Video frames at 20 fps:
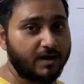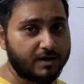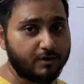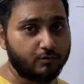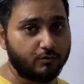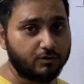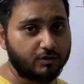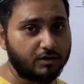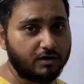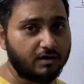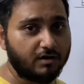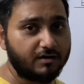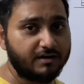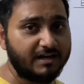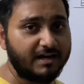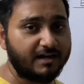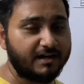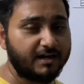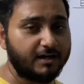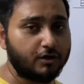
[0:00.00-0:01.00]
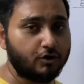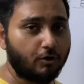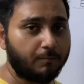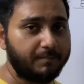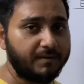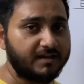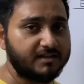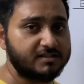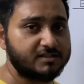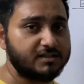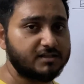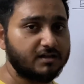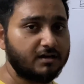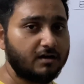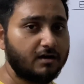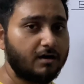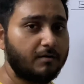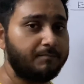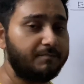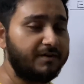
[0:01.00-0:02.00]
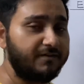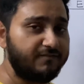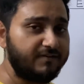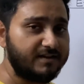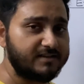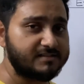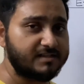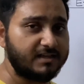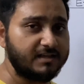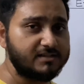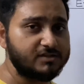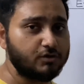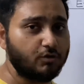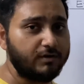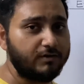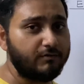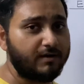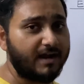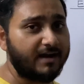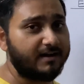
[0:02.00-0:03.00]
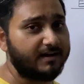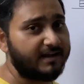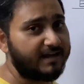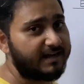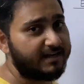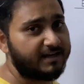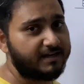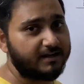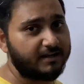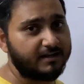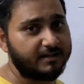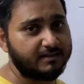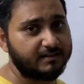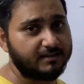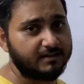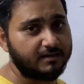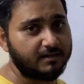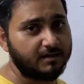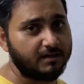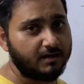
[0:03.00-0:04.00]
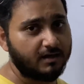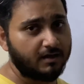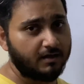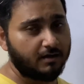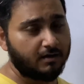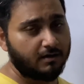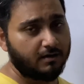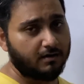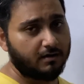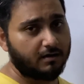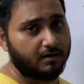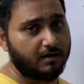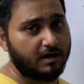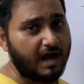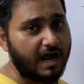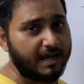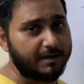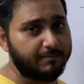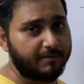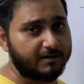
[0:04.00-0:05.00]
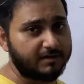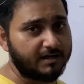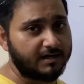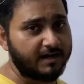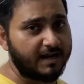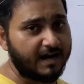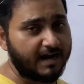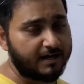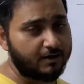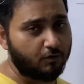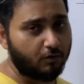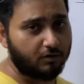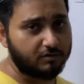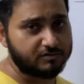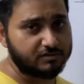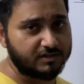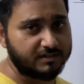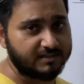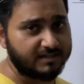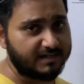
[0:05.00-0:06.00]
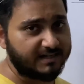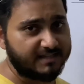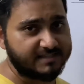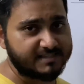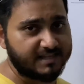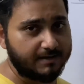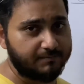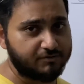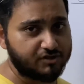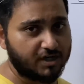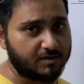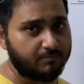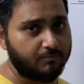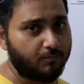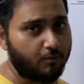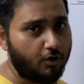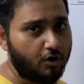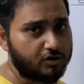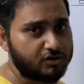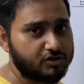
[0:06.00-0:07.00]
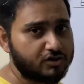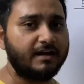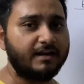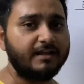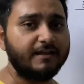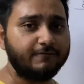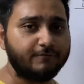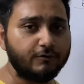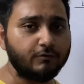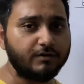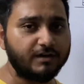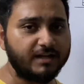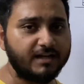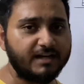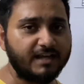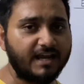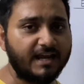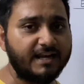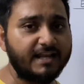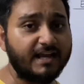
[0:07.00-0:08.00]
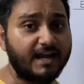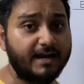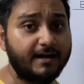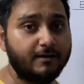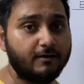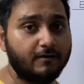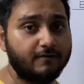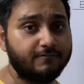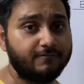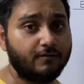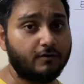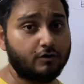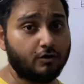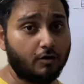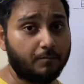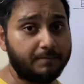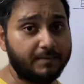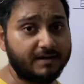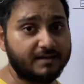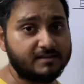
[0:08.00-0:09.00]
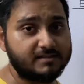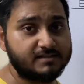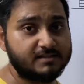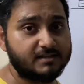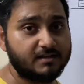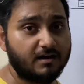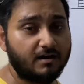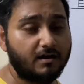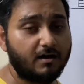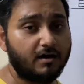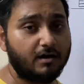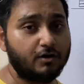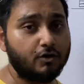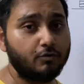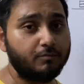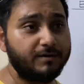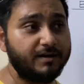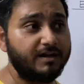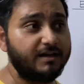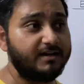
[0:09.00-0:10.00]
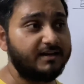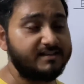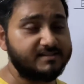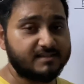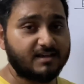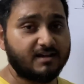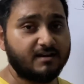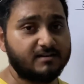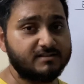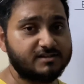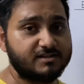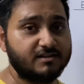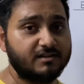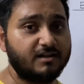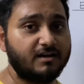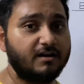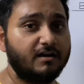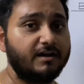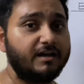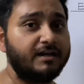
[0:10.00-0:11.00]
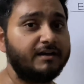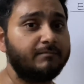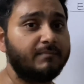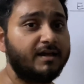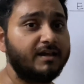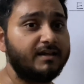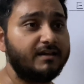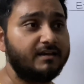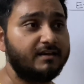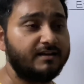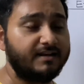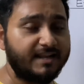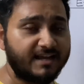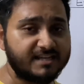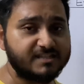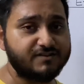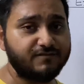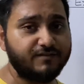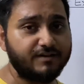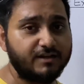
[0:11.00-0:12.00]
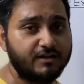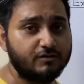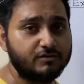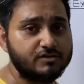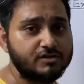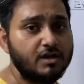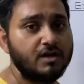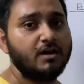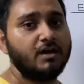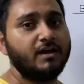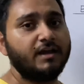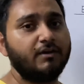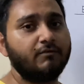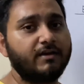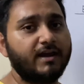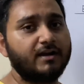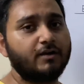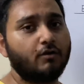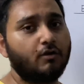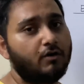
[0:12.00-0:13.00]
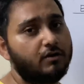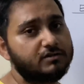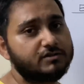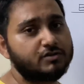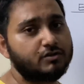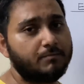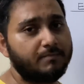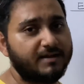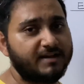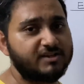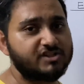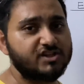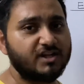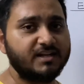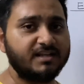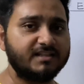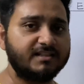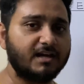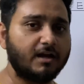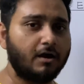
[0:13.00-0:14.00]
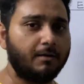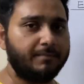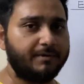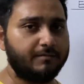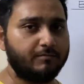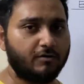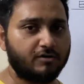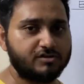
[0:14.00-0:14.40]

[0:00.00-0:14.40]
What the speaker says: root related topics previously, so you can get it in the I button and also in the description box. And if you need any kind of topics to be discussed in my next videos, you can also mention in the comment box.